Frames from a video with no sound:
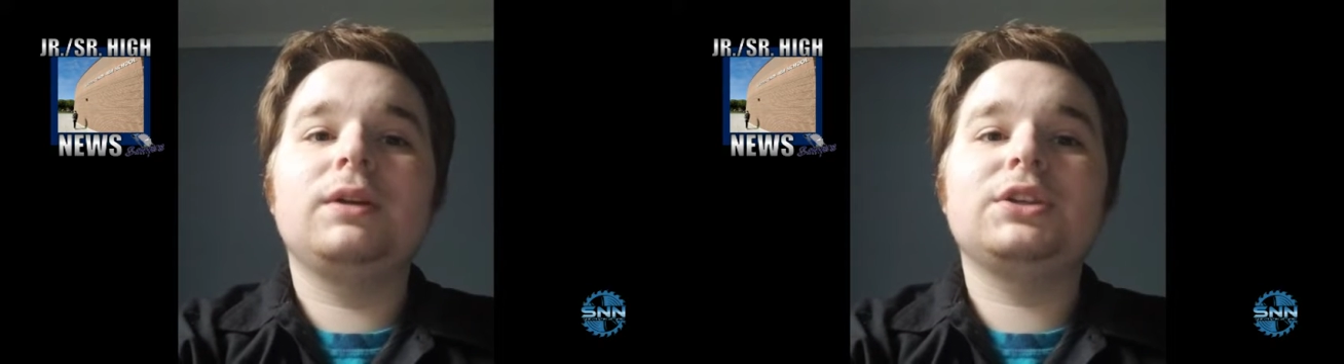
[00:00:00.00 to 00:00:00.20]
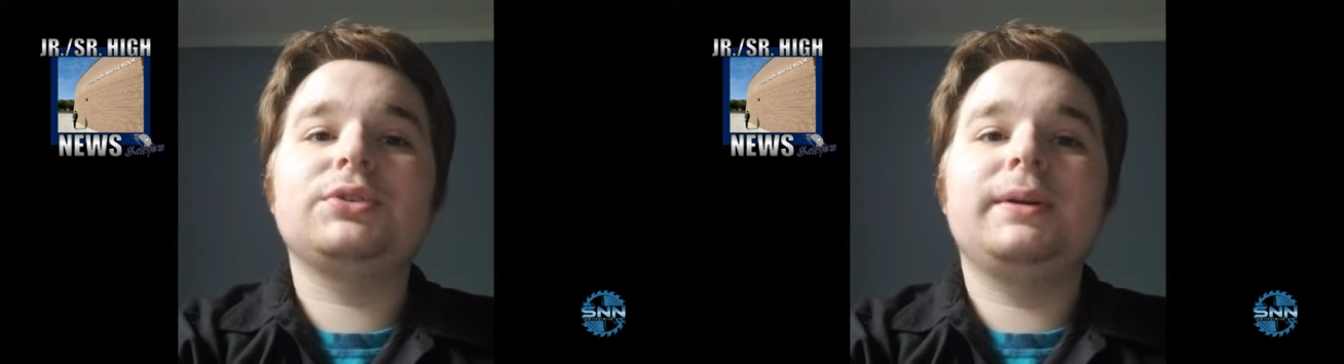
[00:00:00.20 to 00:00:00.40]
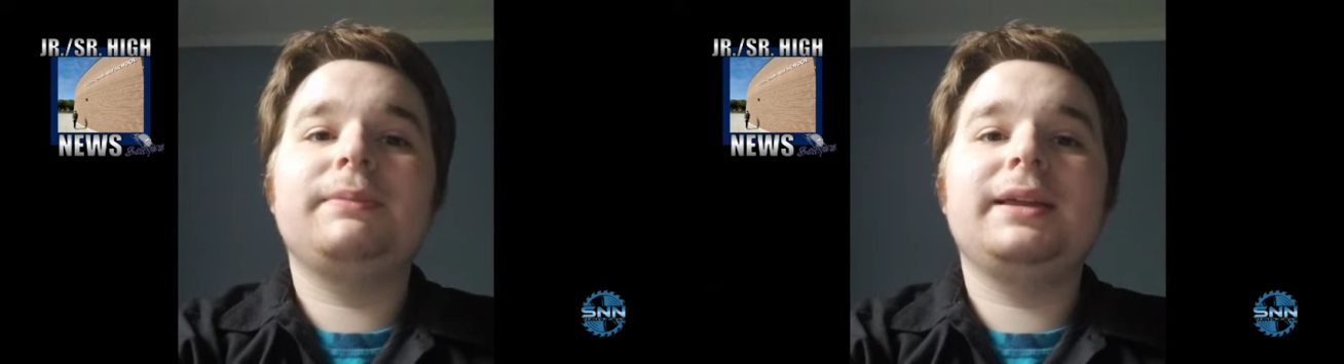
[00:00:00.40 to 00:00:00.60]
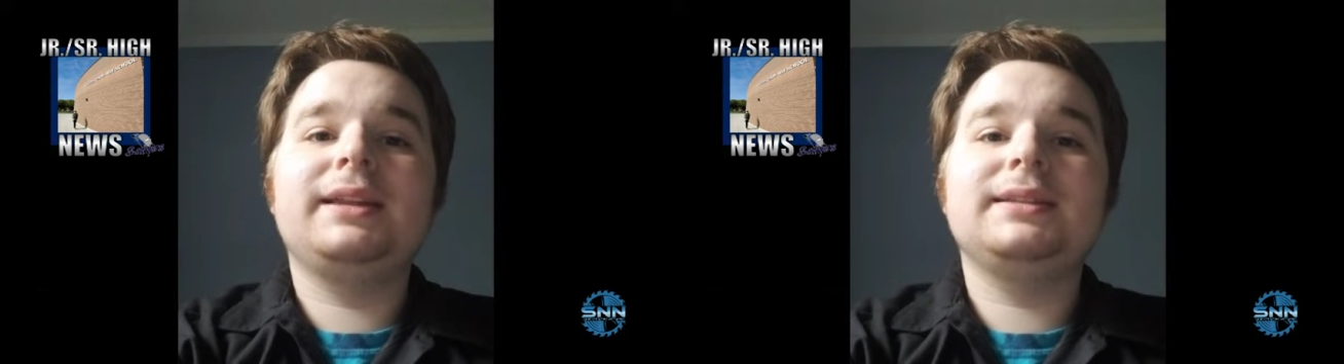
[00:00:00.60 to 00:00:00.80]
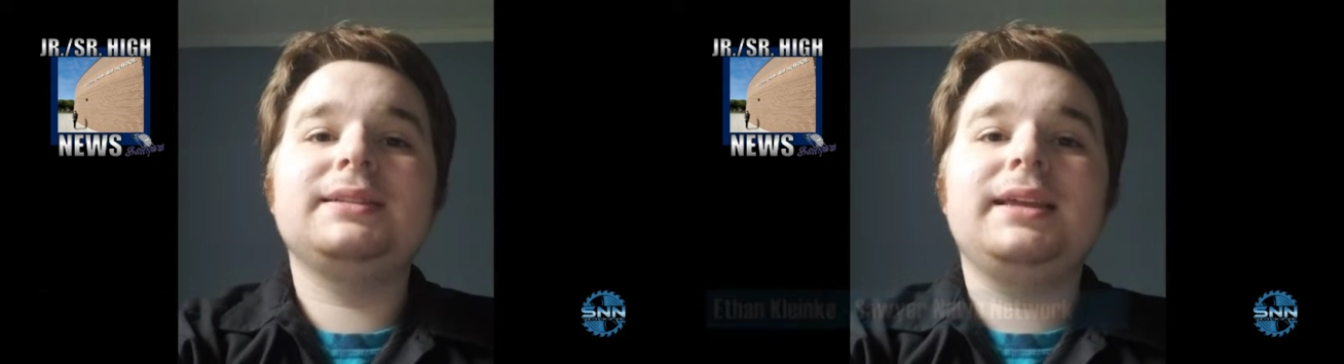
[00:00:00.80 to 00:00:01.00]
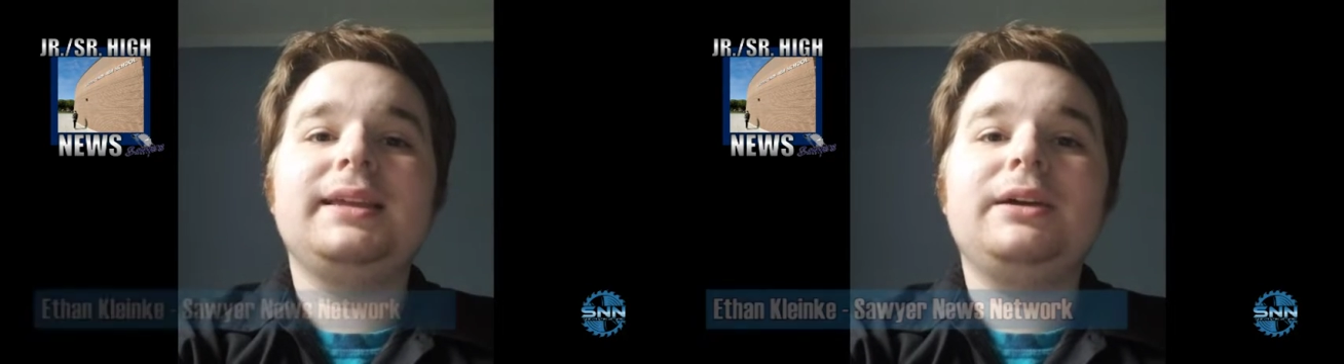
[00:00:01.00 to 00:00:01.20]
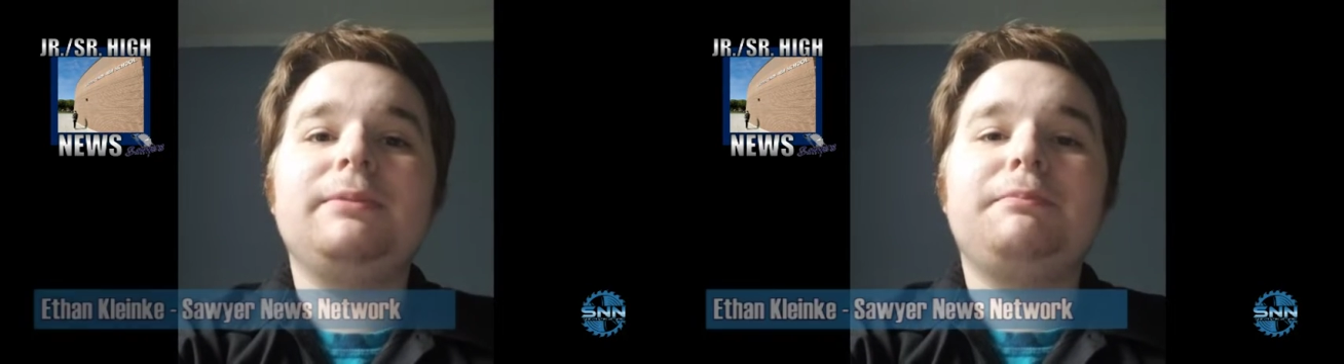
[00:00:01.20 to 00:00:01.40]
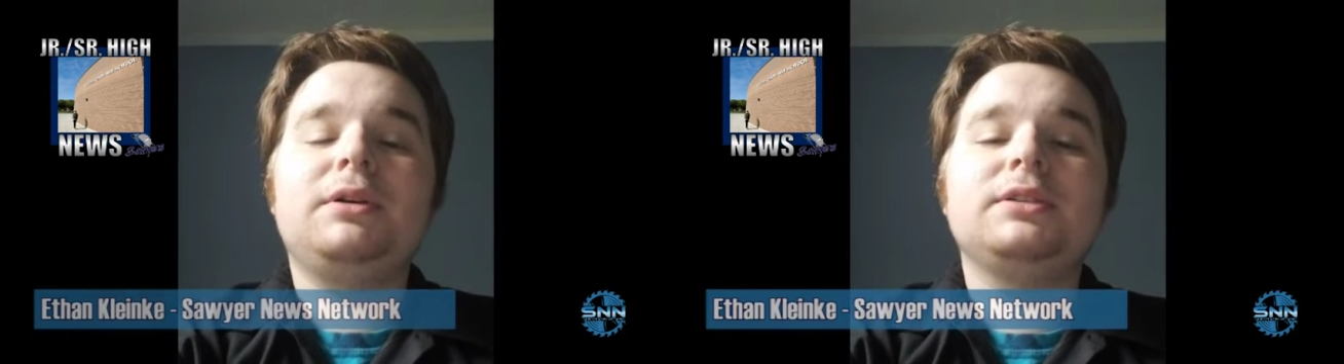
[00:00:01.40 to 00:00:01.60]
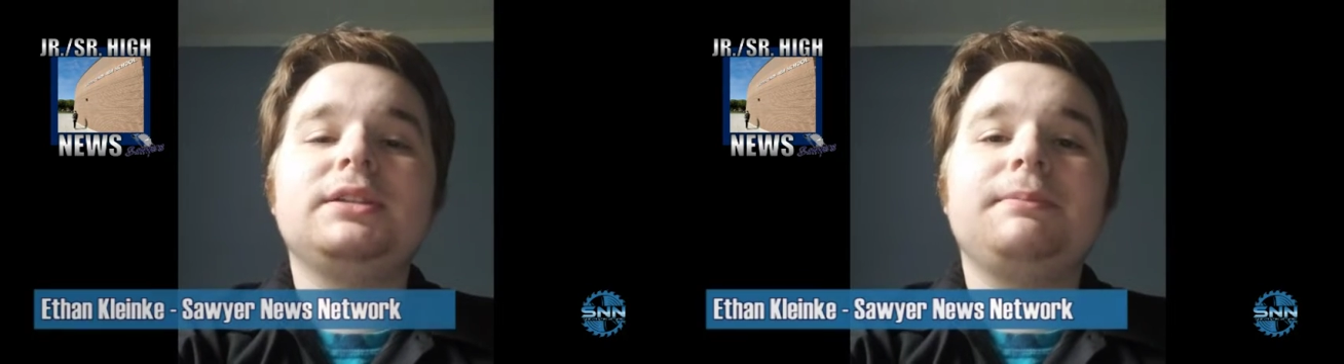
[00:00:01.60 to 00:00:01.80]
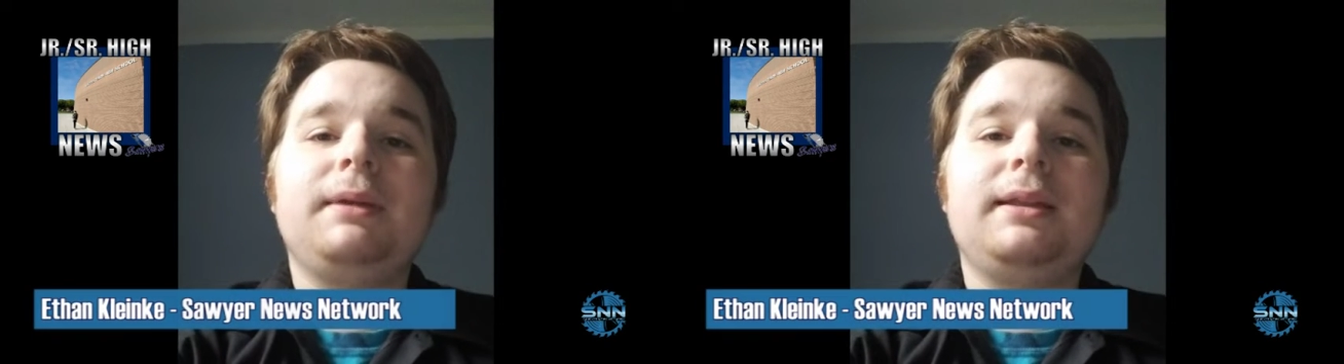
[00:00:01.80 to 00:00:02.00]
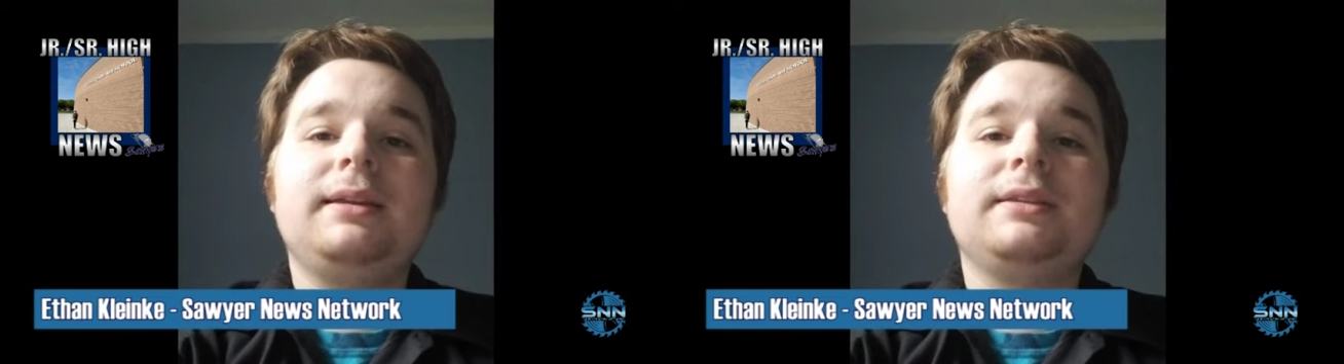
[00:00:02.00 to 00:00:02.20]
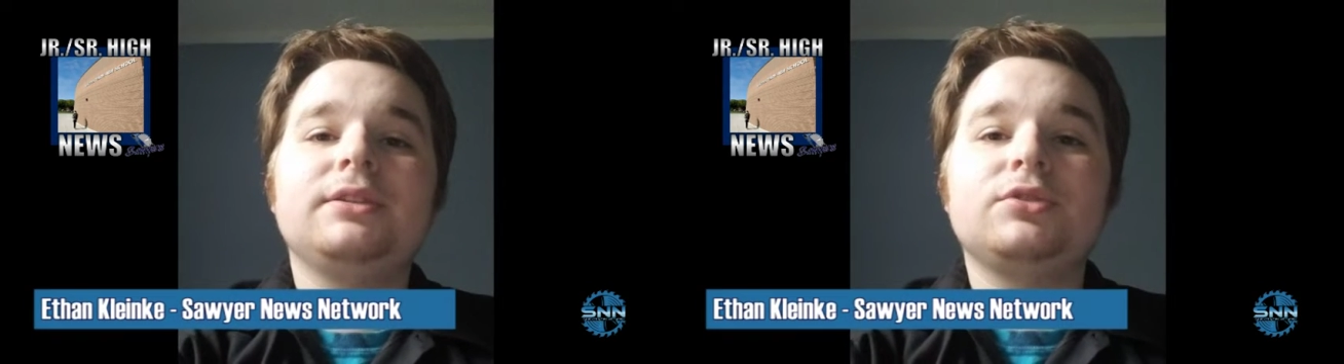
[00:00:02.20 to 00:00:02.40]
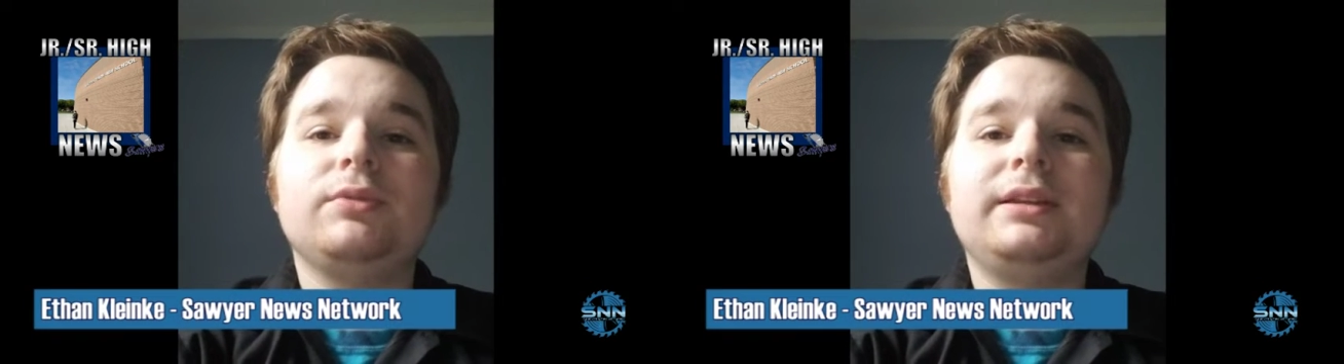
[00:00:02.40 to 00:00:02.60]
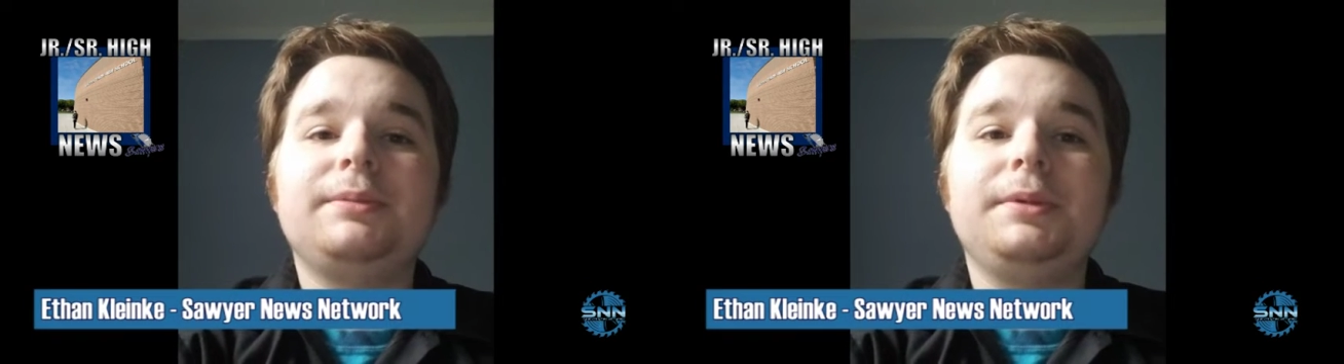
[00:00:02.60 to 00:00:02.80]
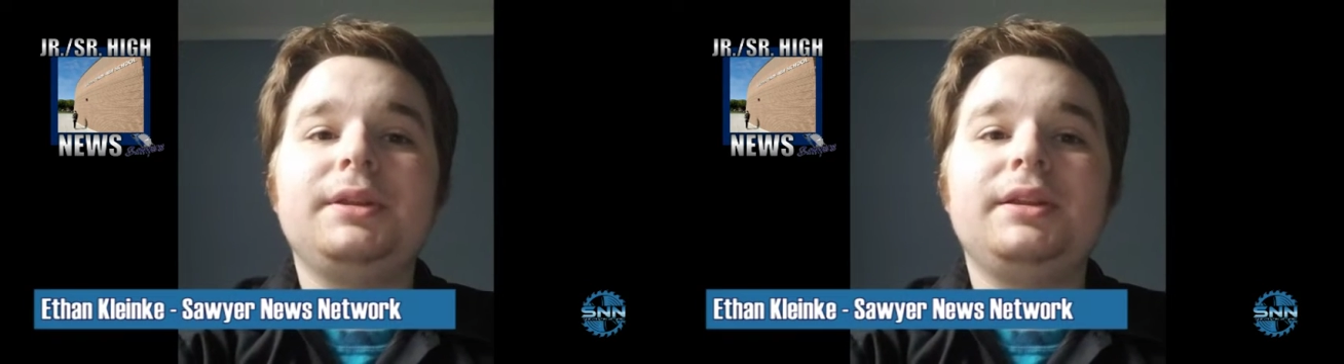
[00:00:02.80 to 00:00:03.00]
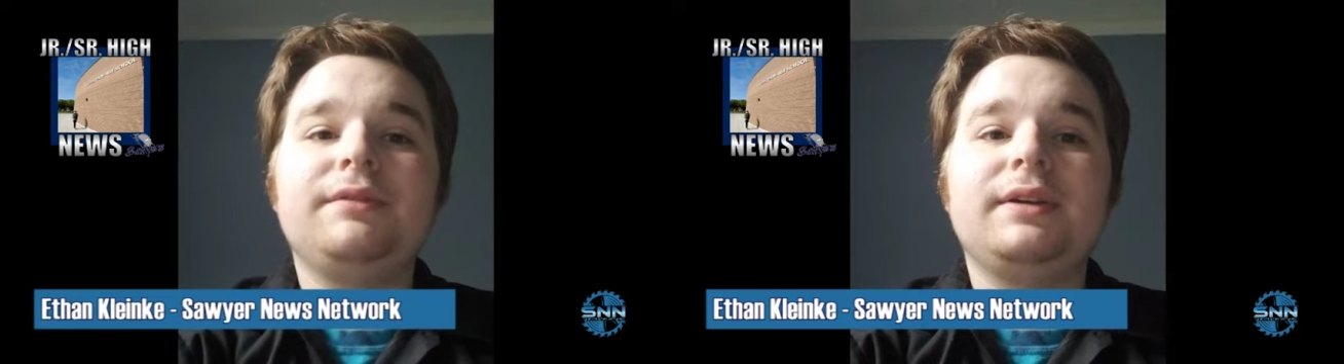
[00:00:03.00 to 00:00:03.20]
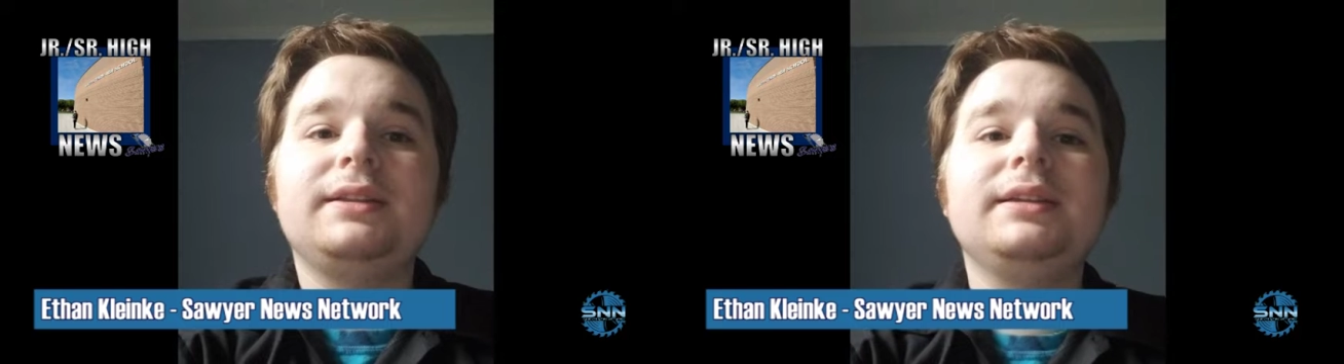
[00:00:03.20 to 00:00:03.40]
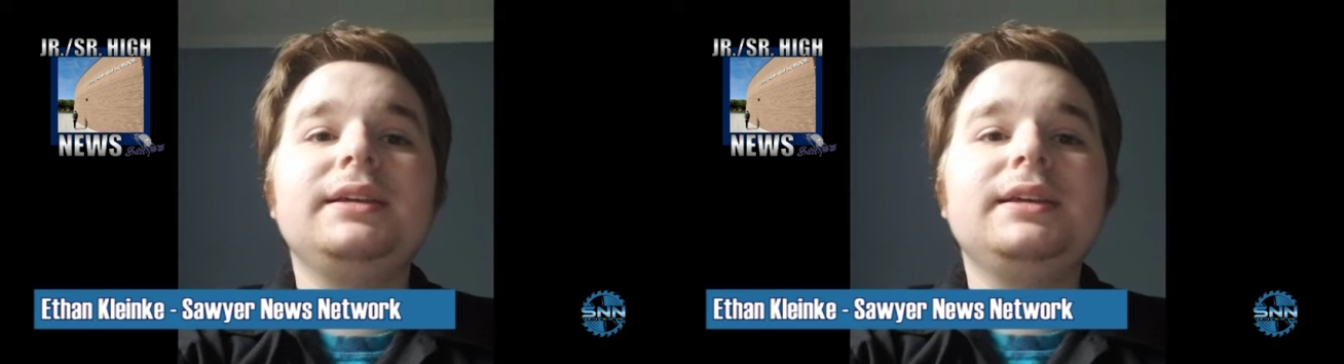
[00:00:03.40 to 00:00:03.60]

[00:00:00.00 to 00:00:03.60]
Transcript: restaurant by getting takeout and participating in this great community event.